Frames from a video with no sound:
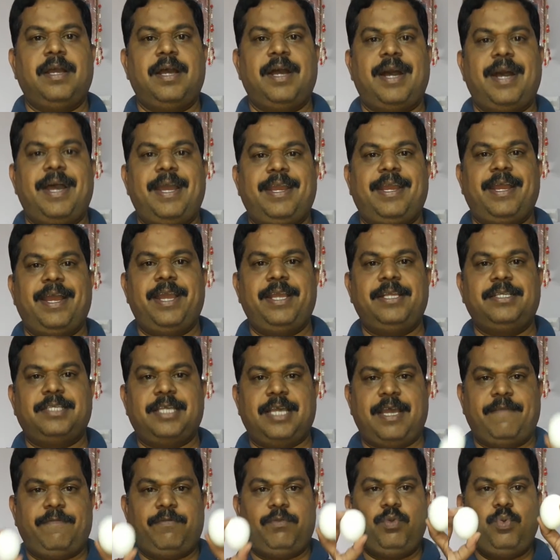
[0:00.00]
hi
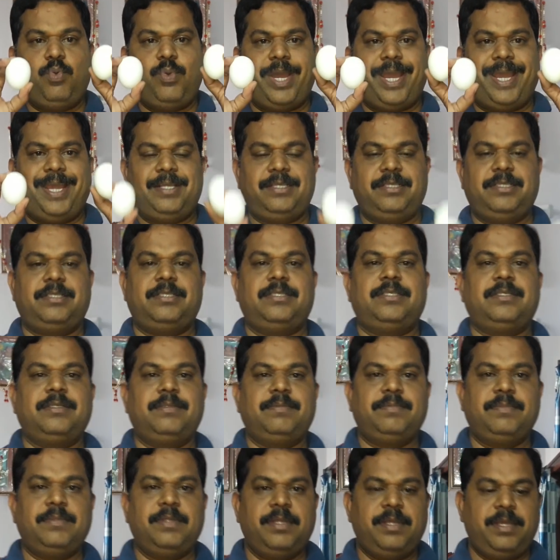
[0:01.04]
guys I have two eggs
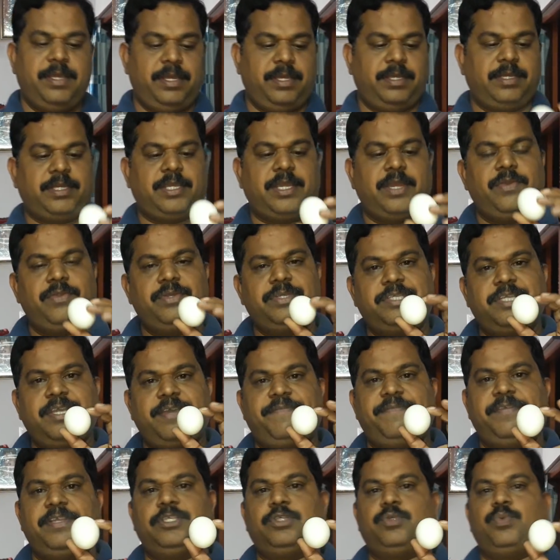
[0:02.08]
can you say
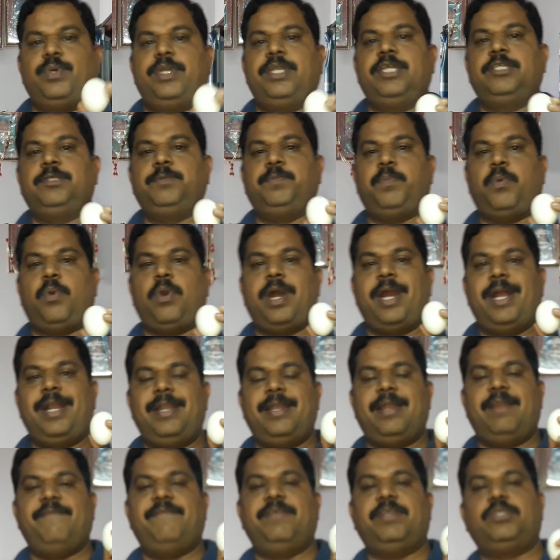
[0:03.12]
which one is
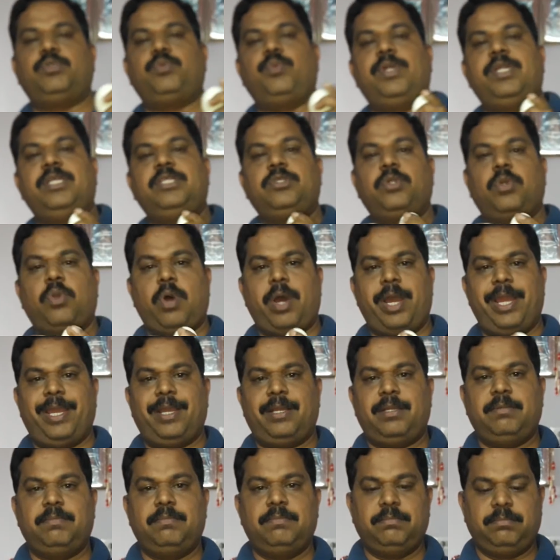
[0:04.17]
boiled and which one is raw
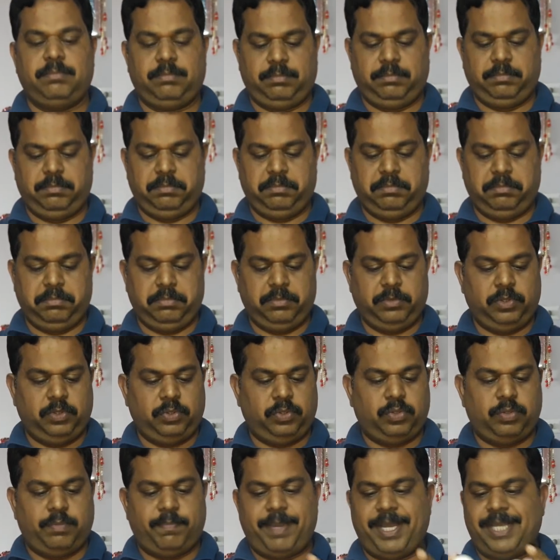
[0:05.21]
egg
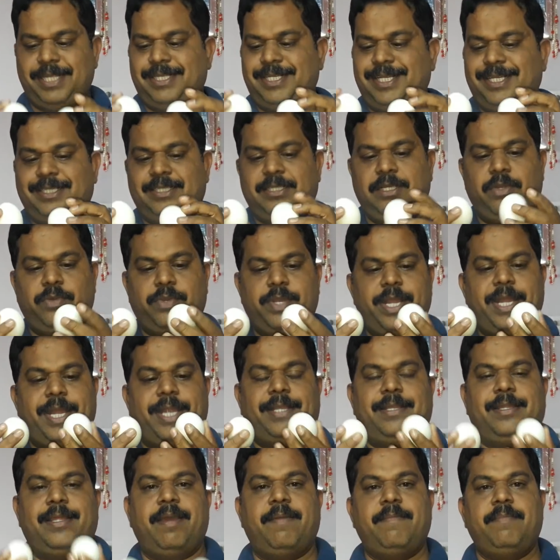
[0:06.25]
so by just looking
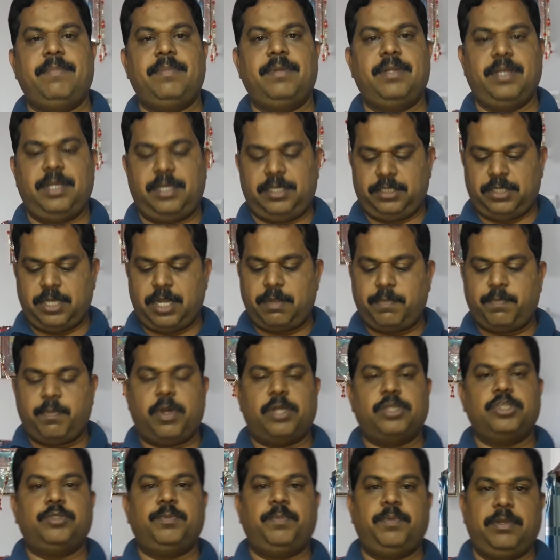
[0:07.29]
at them it's not
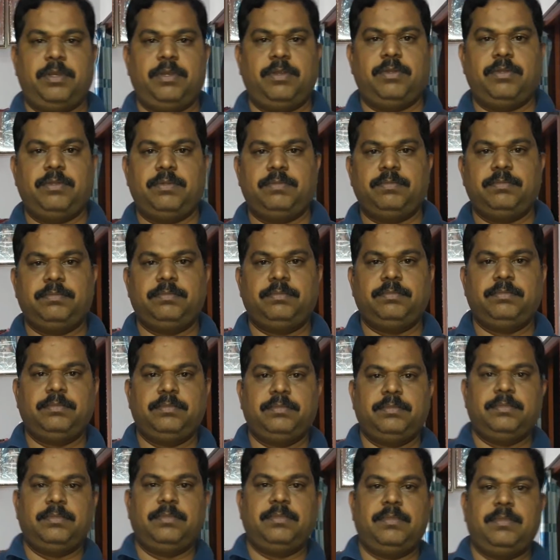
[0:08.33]
possible
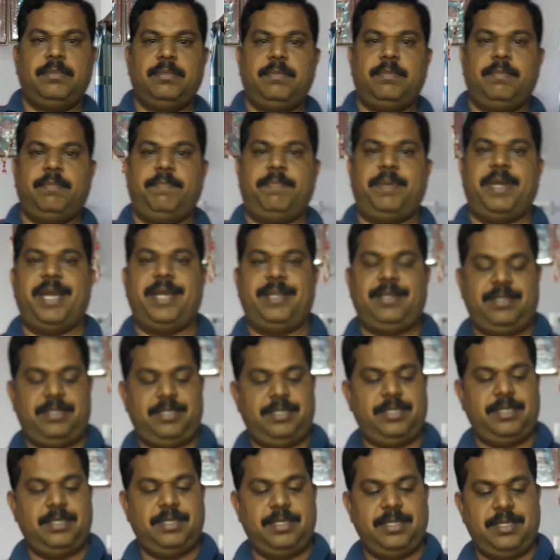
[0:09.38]
but